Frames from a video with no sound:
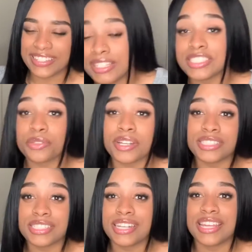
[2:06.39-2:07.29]
Next
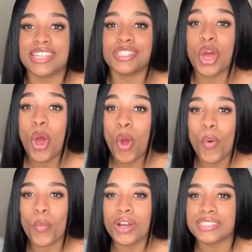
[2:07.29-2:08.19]
question is,
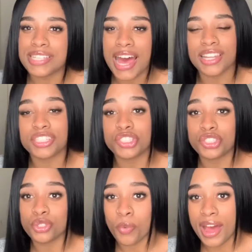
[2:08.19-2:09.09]
what talents
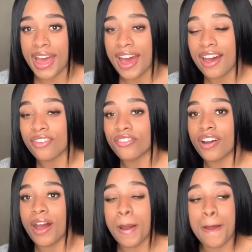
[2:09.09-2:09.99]
do I have?
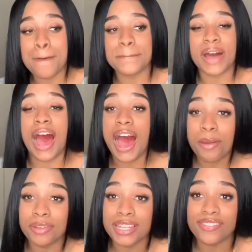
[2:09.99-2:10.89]
Um, I
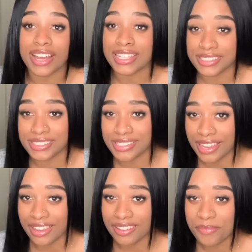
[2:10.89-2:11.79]
believe I can
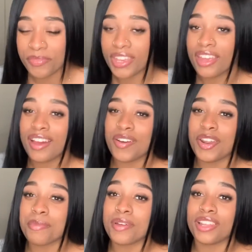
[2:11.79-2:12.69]
sing. I
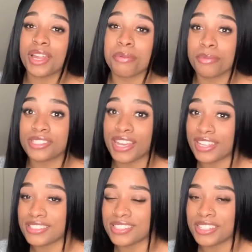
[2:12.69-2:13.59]
know a lot of people say I
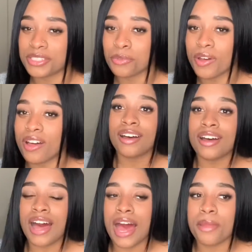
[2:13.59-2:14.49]
can sing as well.
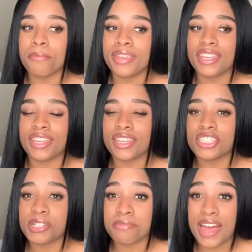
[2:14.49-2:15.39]
I'm big in
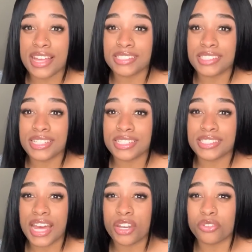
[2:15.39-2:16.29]
gymnastics.
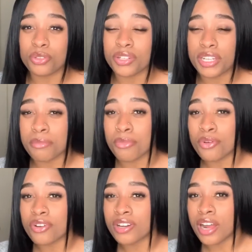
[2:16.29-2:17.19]
I don't do it
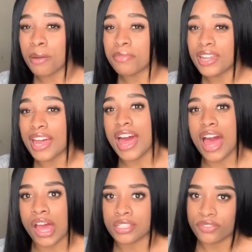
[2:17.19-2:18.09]
anymore. I'm not
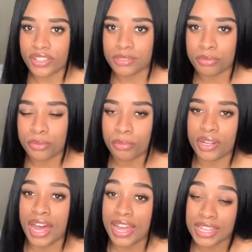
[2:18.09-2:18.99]
as flexible, but
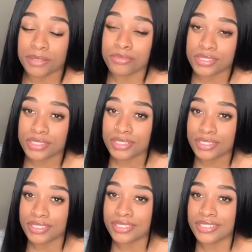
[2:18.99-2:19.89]
I am
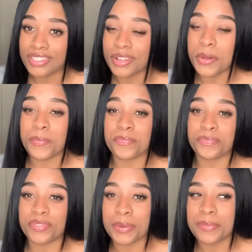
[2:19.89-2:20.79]
still um,
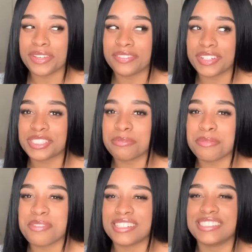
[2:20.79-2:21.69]
a big flexible
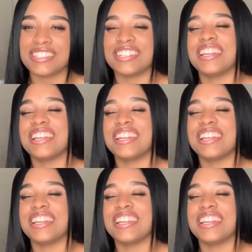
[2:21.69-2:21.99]
person.